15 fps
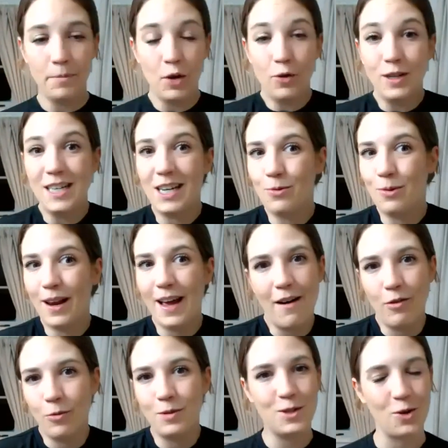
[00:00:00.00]
You could equally
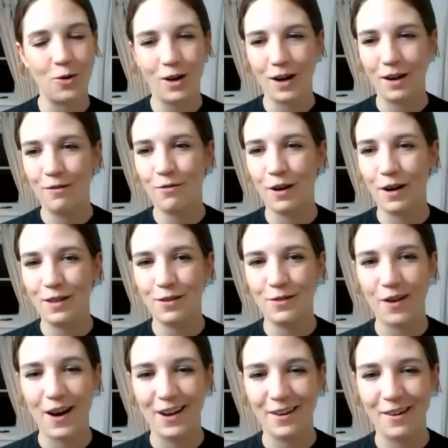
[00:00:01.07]
have it with chocolate in front of the
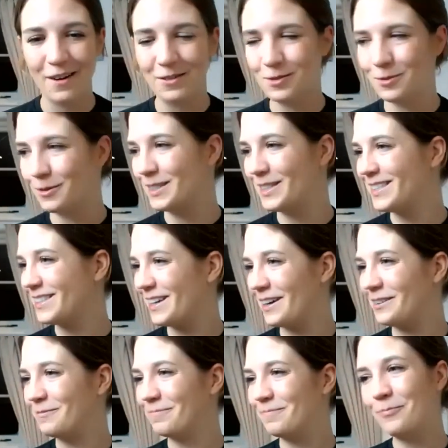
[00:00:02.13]
fire afterwards.
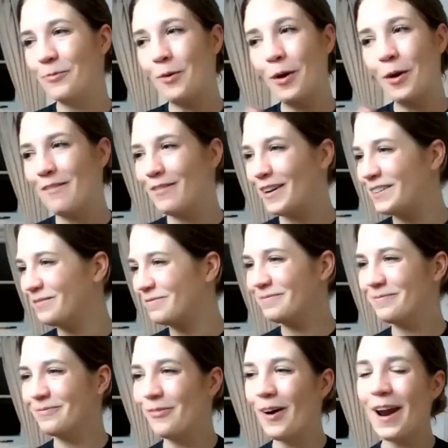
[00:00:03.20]
So whatever
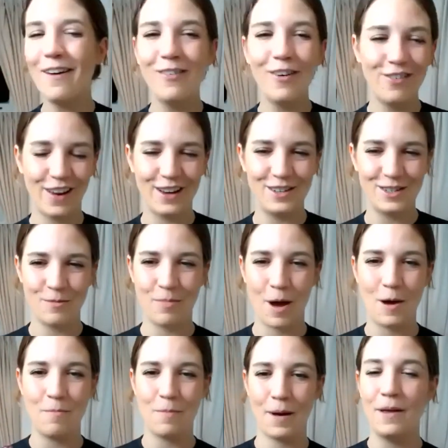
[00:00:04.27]
floats your
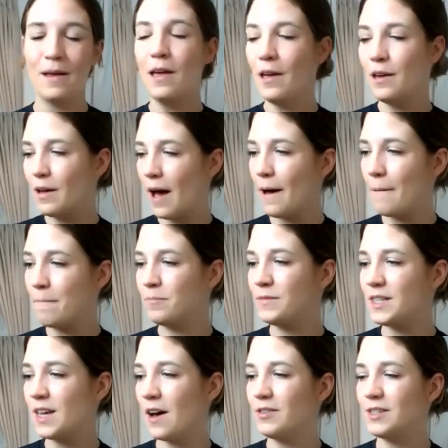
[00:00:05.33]
boat. But
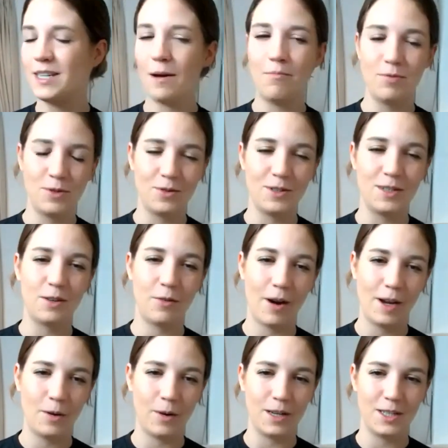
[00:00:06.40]
service temperature is a
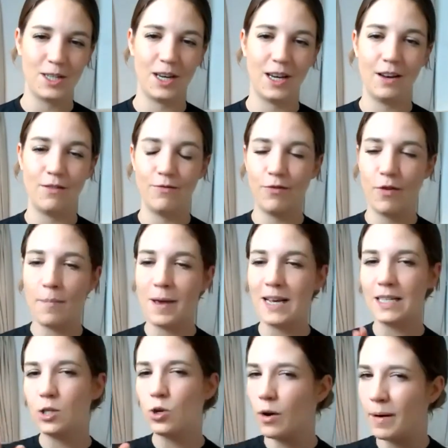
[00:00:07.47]
great question. And for me,
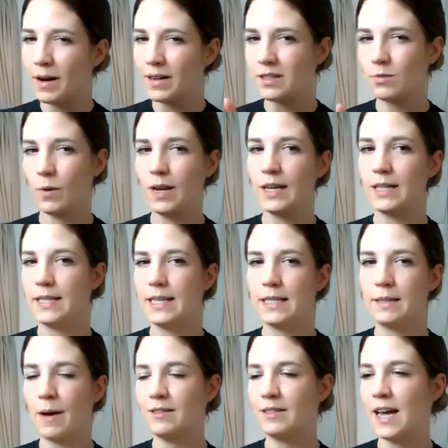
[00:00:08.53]
it's not about sweetness,
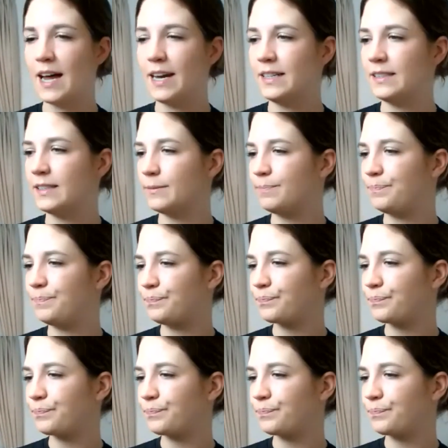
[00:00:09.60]
it's about tannins.